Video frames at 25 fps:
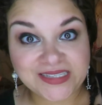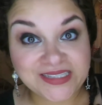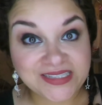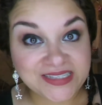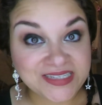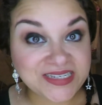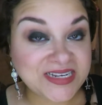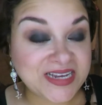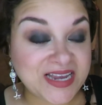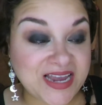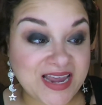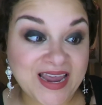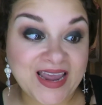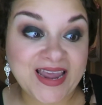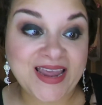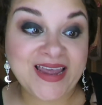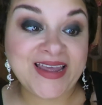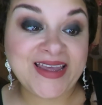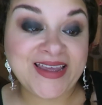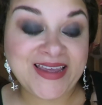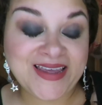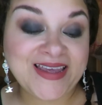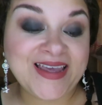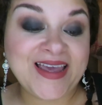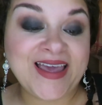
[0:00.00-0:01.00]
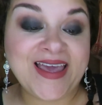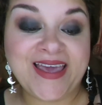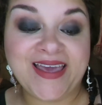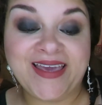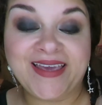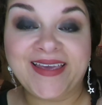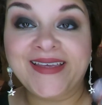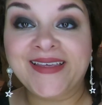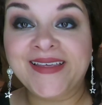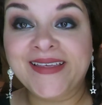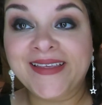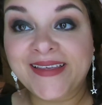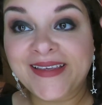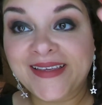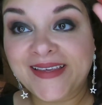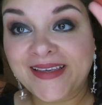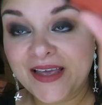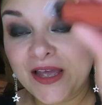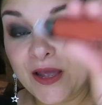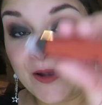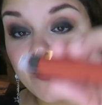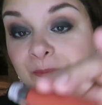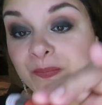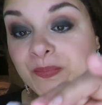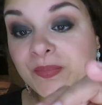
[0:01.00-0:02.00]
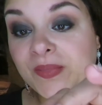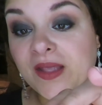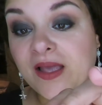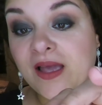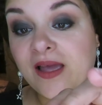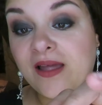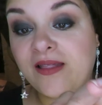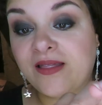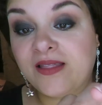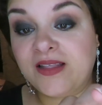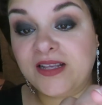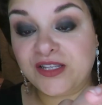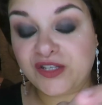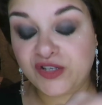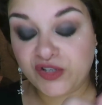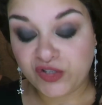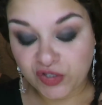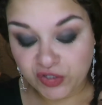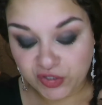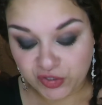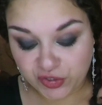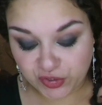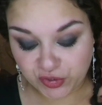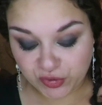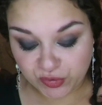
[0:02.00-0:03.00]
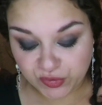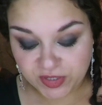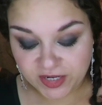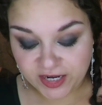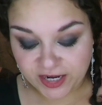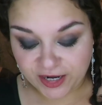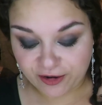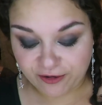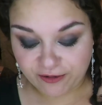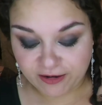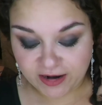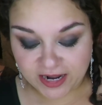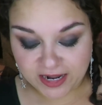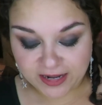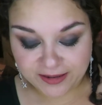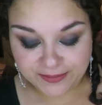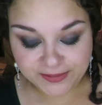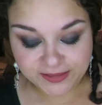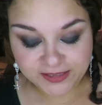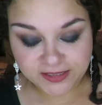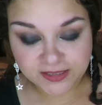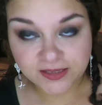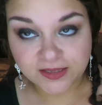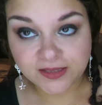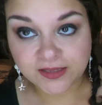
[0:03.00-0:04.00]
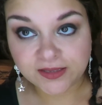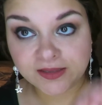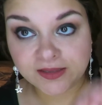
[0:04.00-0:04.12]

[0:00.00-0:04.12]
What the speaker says: C-E-A. And these are the two that I grabbed.